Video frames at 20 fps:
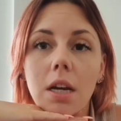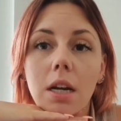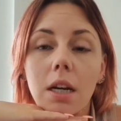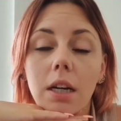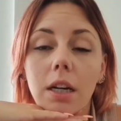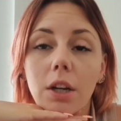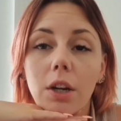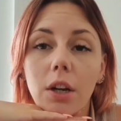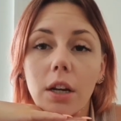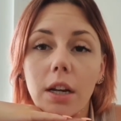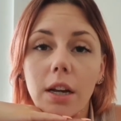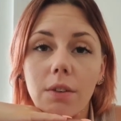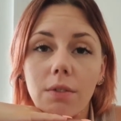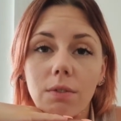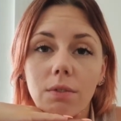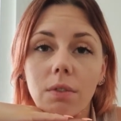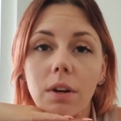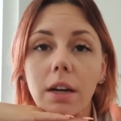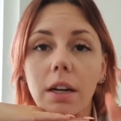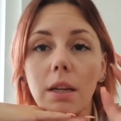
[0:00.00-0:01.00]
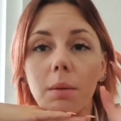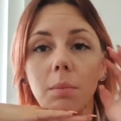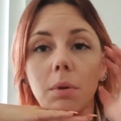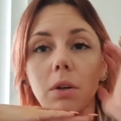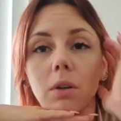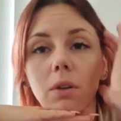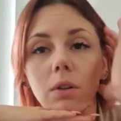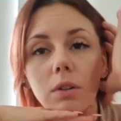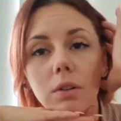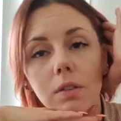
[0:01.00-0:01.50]
I'm going to go get ready
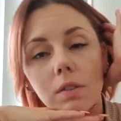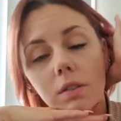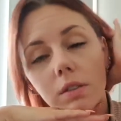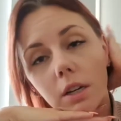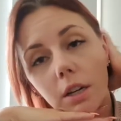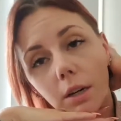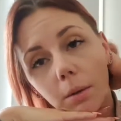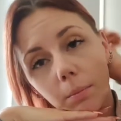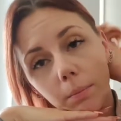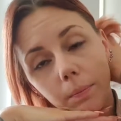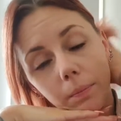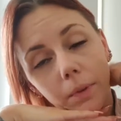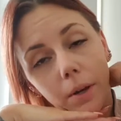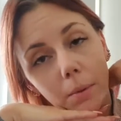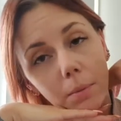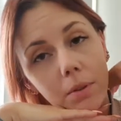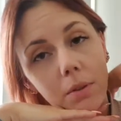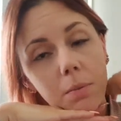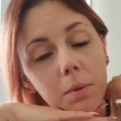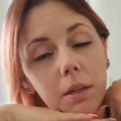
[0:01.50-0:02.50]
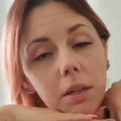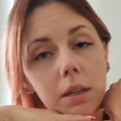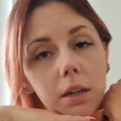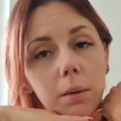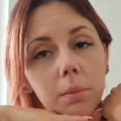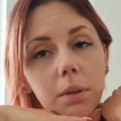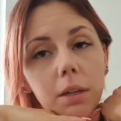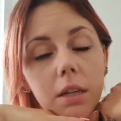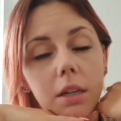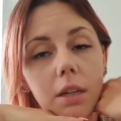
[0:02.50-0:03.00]
because hubby's picking
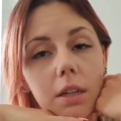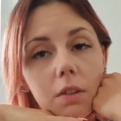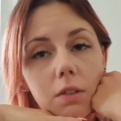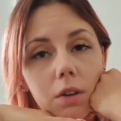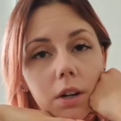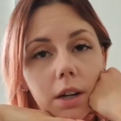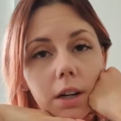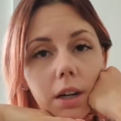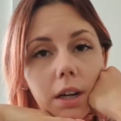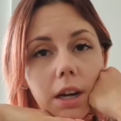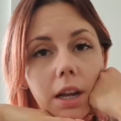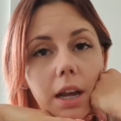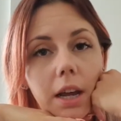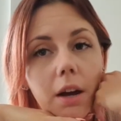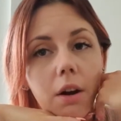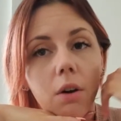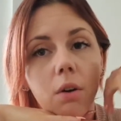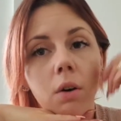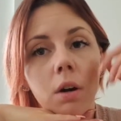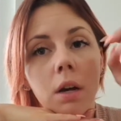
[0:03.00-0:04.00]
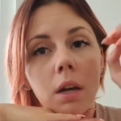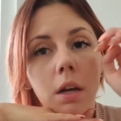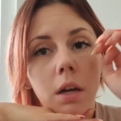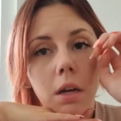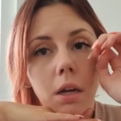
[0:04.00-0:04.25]
up the kids right now.